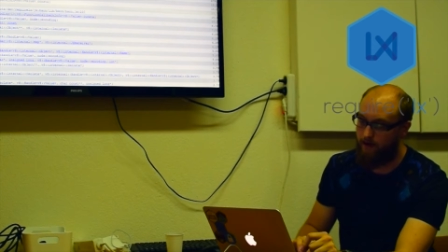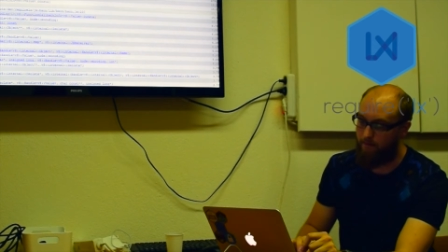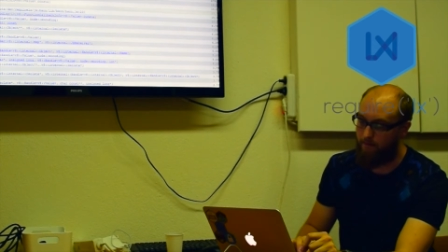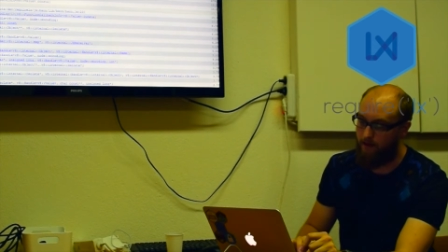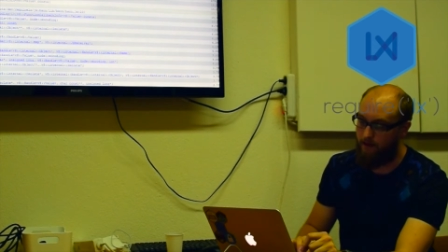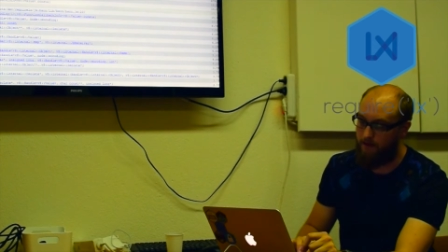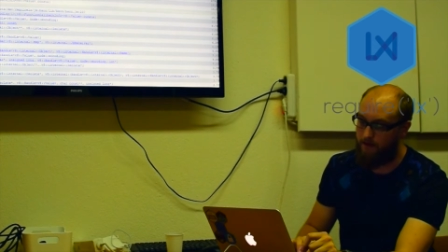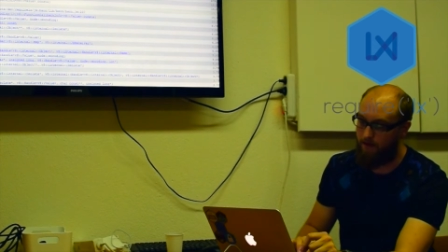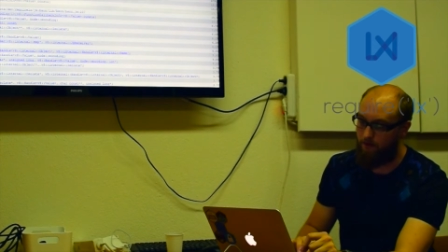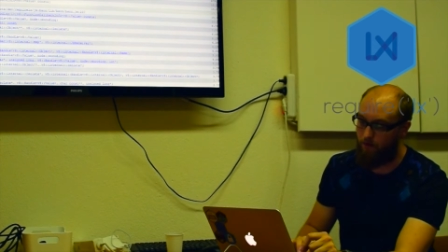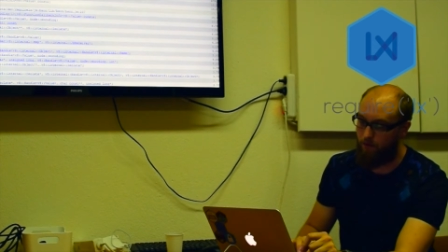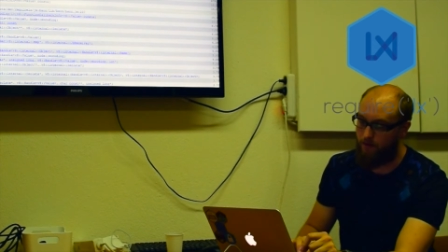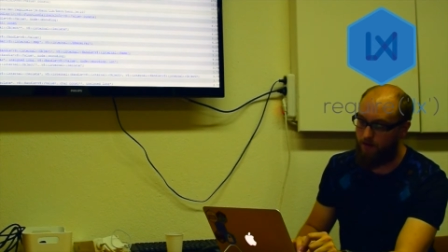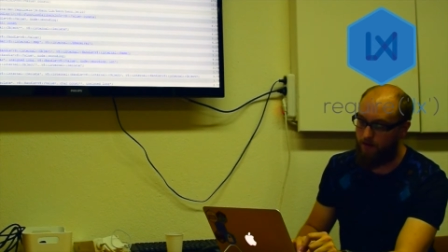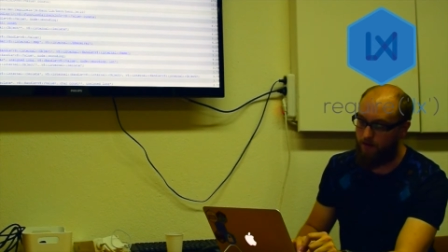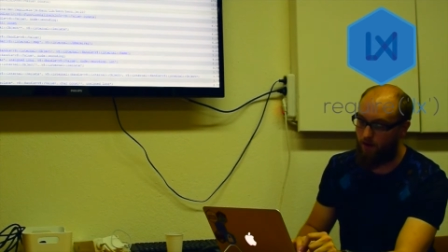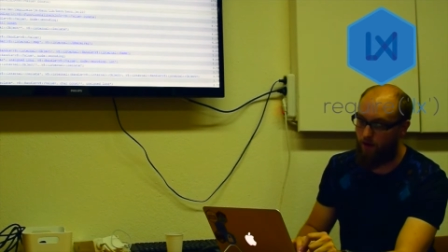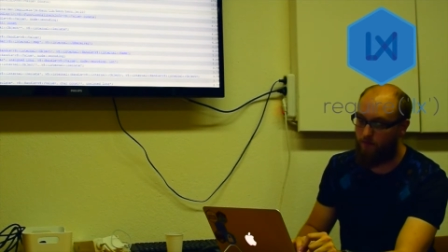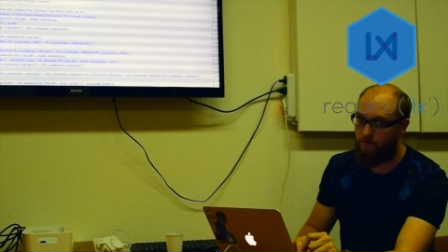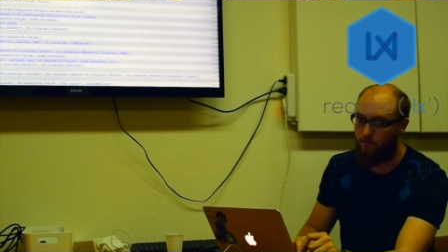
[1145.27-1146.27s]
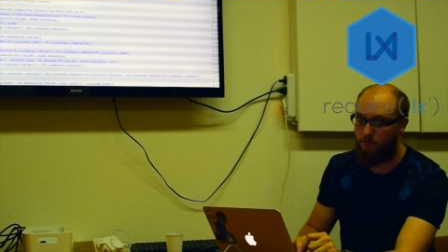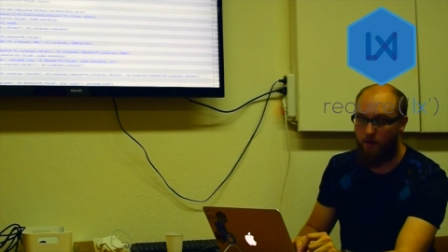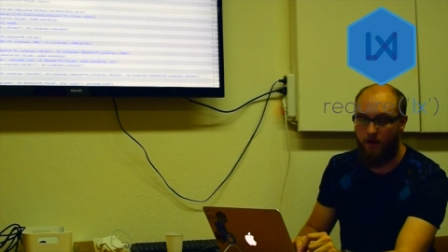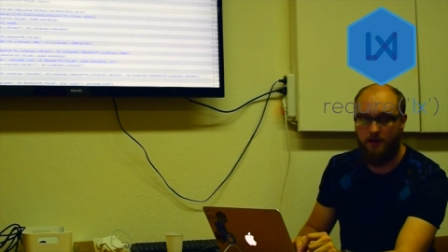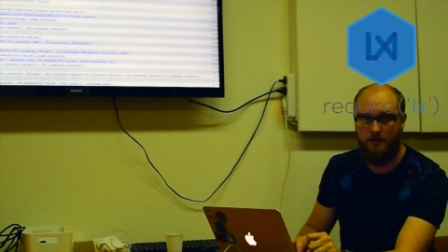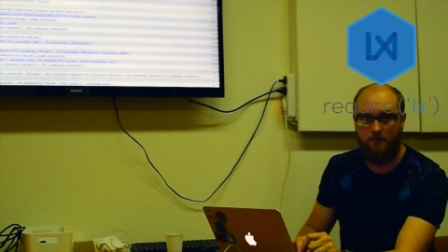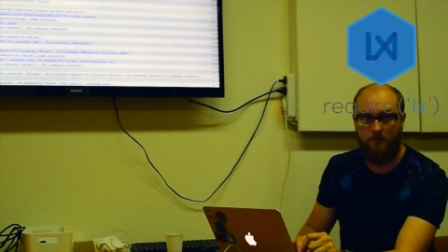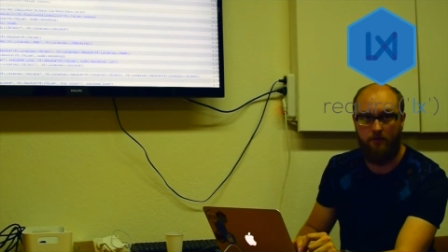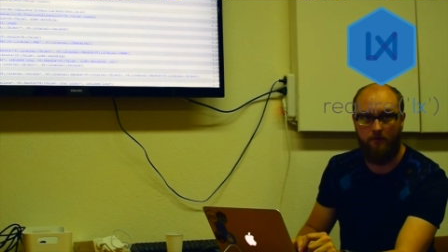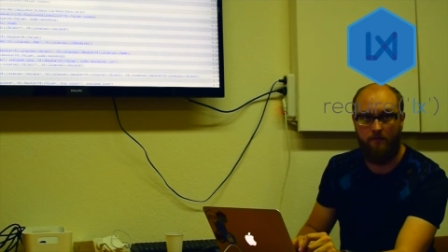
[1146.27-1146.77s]
it means it was
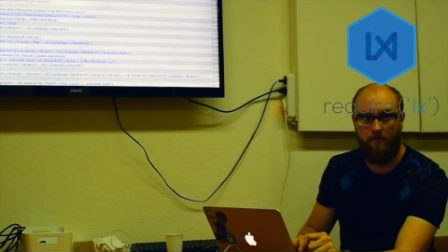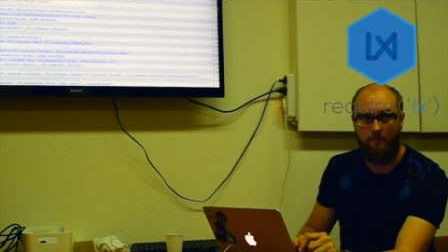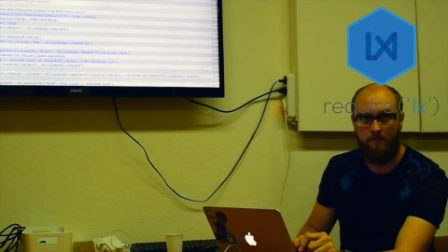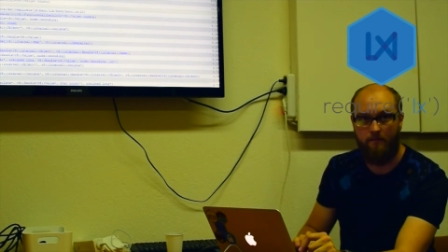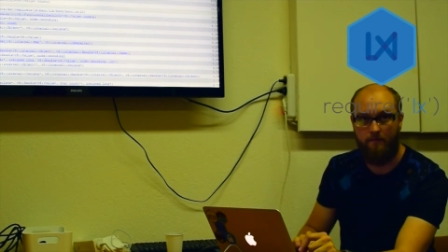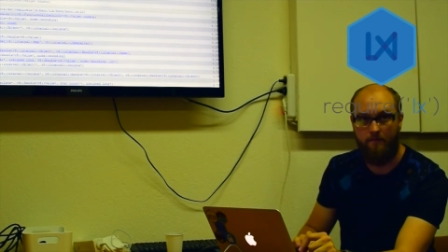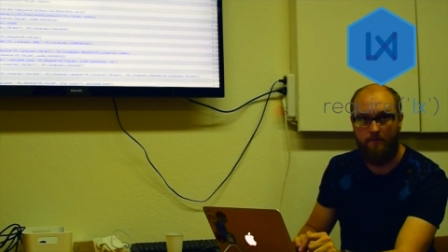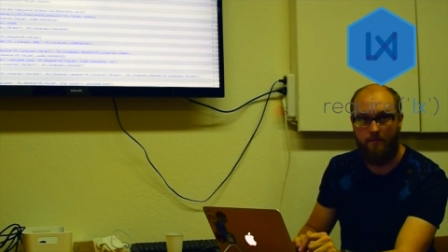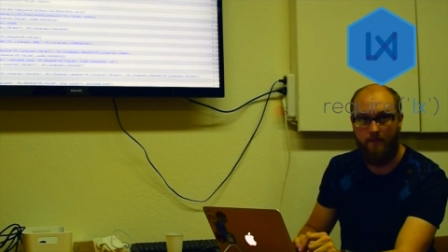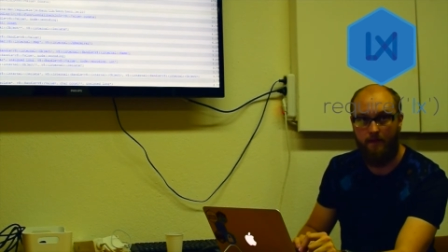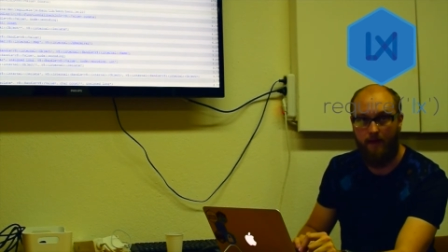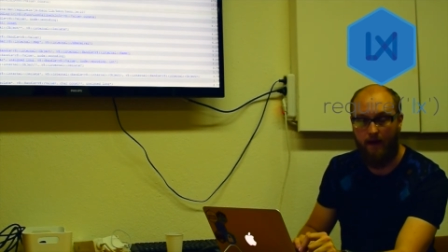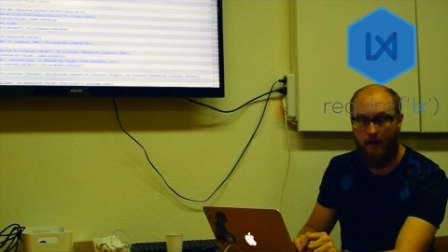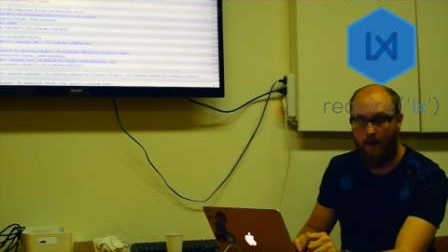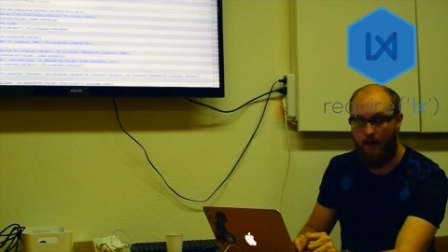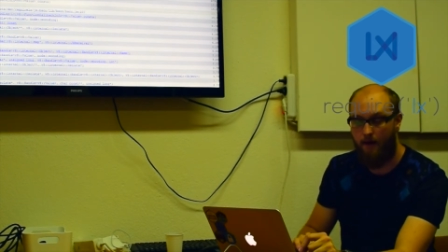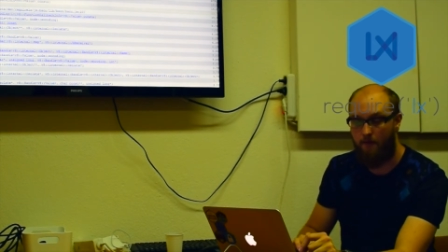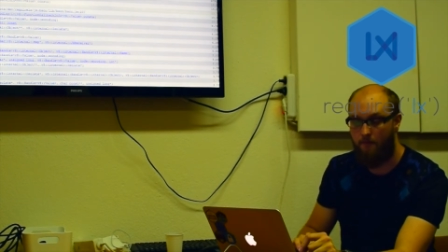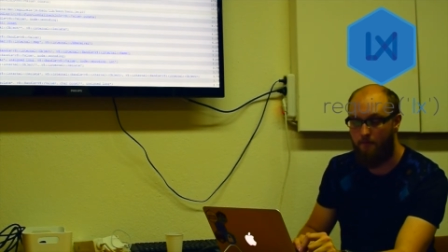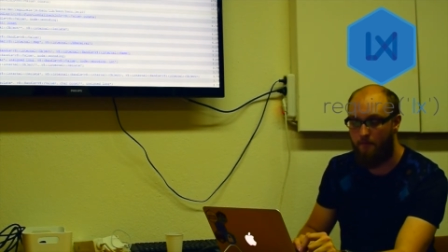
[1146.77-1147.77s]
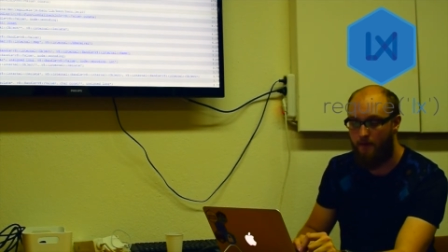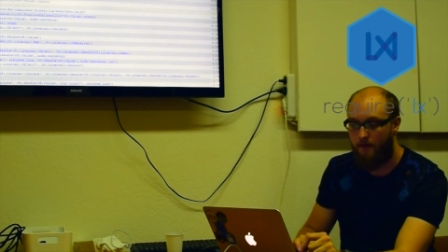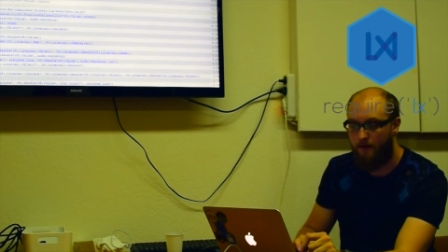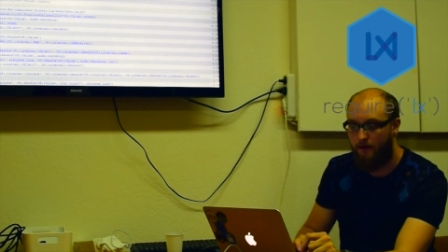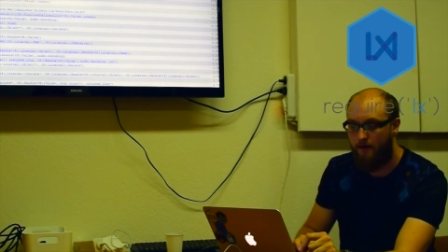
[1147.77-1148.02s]
optimizable, and